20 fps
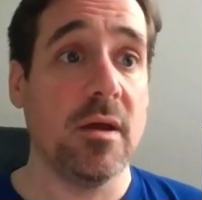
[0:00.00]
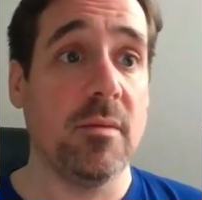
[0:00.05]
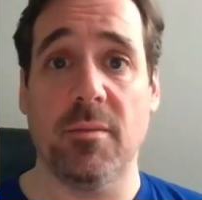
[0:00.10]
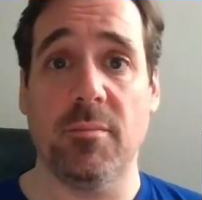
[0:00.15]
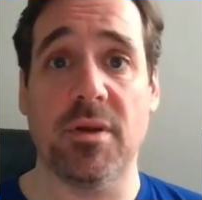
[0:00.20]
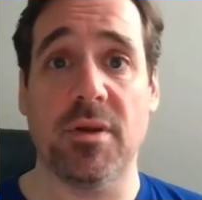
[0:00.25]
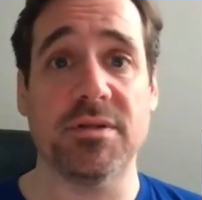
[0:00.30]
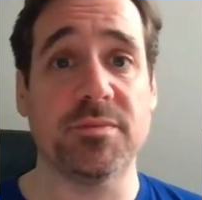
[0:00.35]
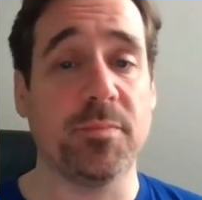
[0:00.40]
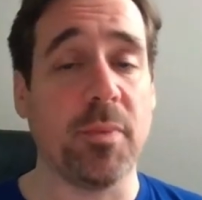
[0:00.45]

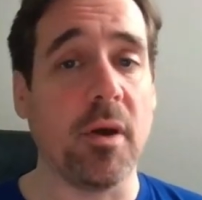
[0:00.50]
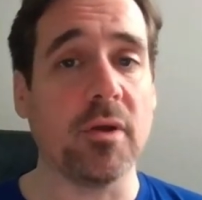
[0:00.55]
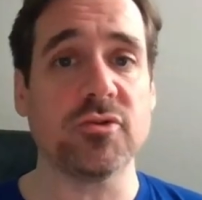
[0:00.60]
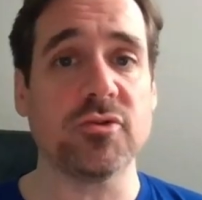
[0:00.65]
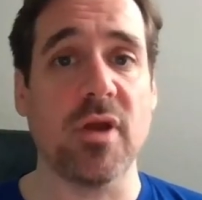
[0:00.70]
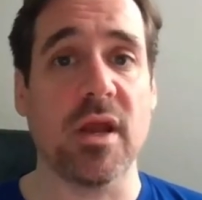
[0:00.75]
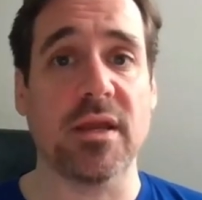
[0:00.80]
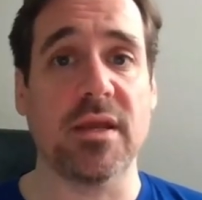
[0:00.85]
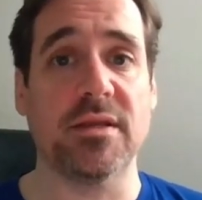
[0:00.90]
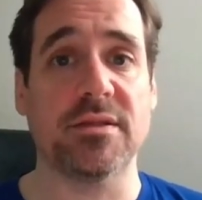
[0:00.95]
but his ball
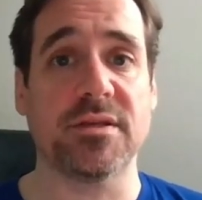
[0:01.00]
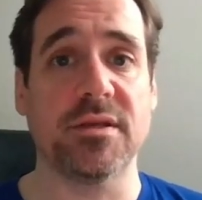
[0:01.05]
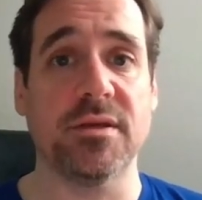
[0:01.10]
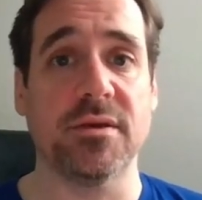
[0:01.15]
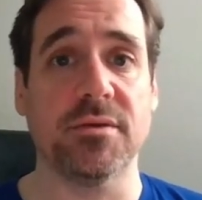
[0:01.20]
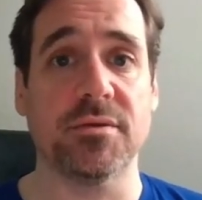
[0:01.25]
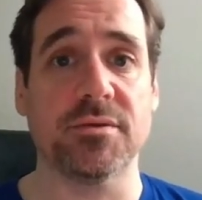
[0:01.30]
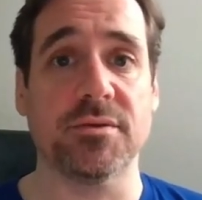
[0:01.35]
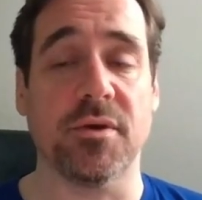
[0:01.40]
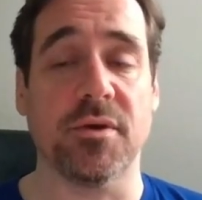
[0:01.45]
tracking
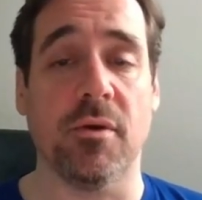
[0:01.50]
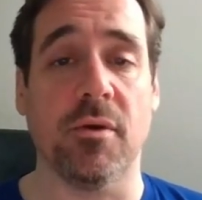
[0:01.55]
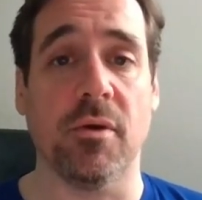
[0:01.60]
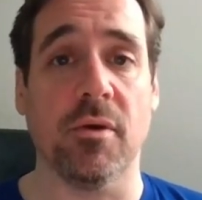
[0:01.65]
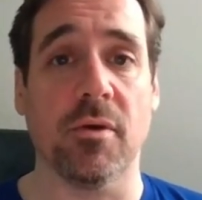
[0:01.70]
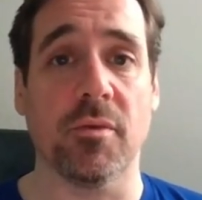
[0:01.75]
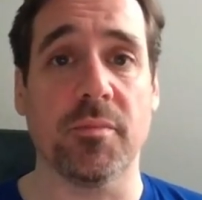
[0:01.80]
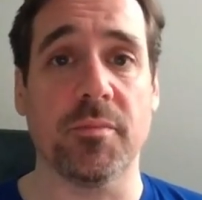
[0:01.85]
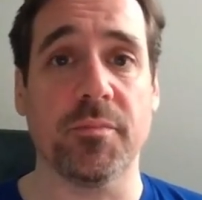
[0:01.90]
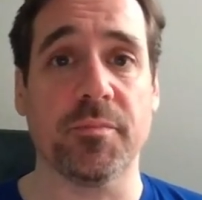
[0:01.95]
skills
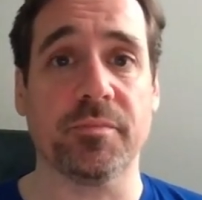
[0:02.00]
are